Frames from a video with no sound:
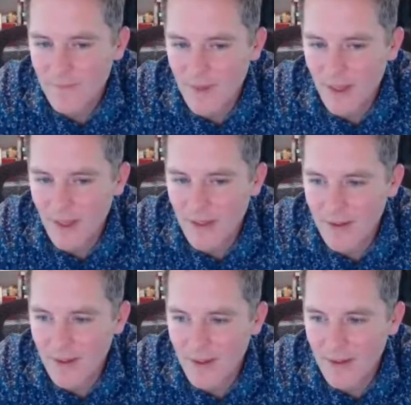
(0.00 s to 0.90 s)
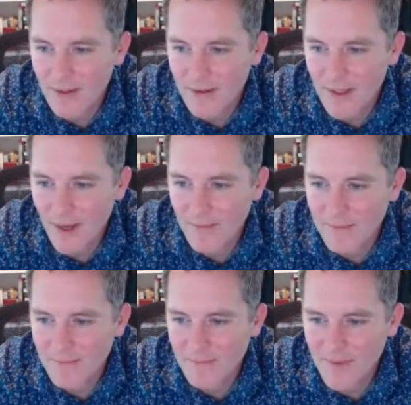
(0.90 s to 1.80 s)
And, yeah,
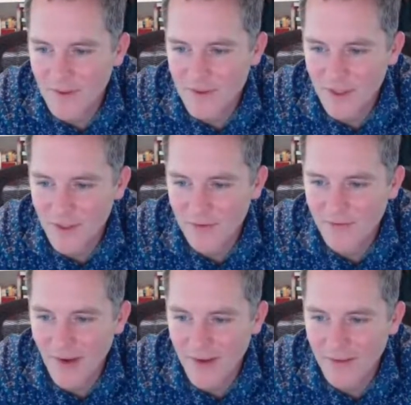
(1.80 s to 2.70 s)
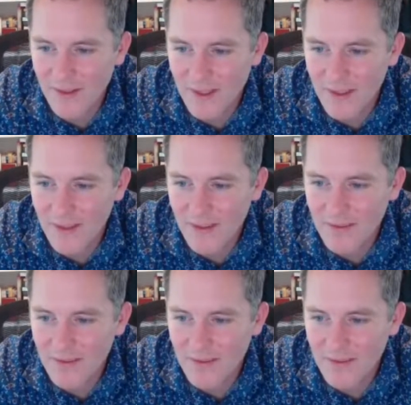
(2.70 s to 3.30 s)
usually you'll find the leak.